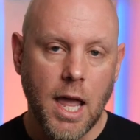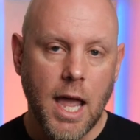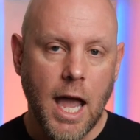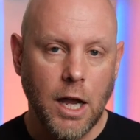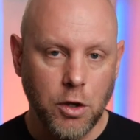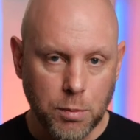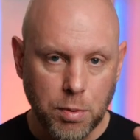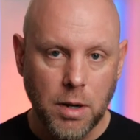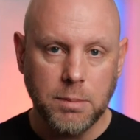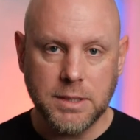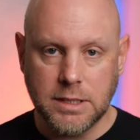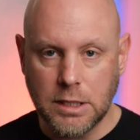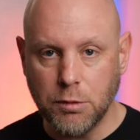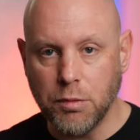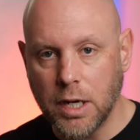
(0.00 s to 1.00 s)
and you'll probably
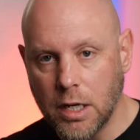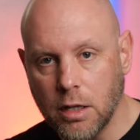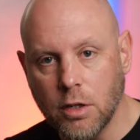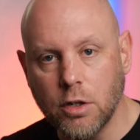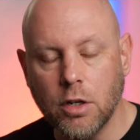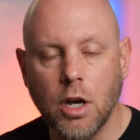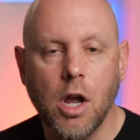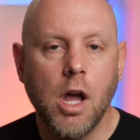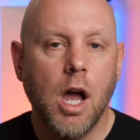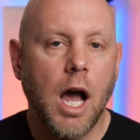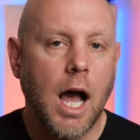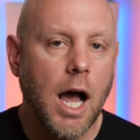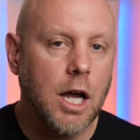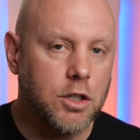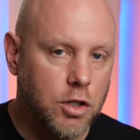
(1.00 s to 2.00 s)
see regular
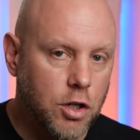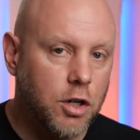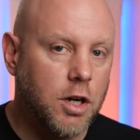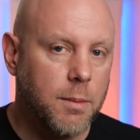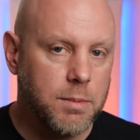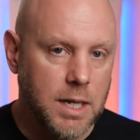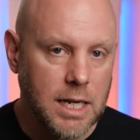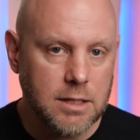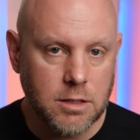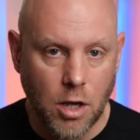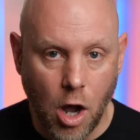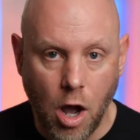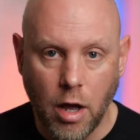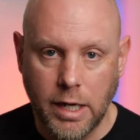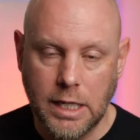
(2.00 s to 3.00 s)
turn updates
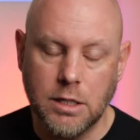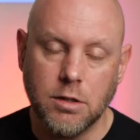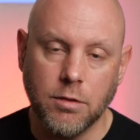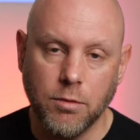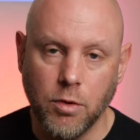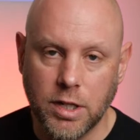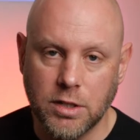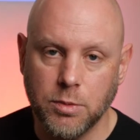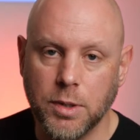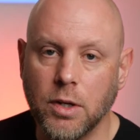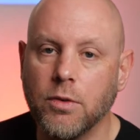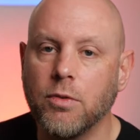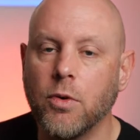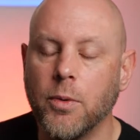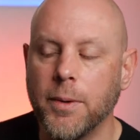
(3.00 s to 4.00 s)
on Into the Void as we go
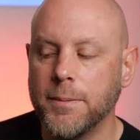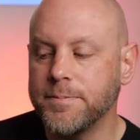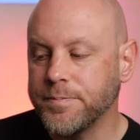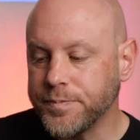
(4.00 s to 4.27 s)
forward.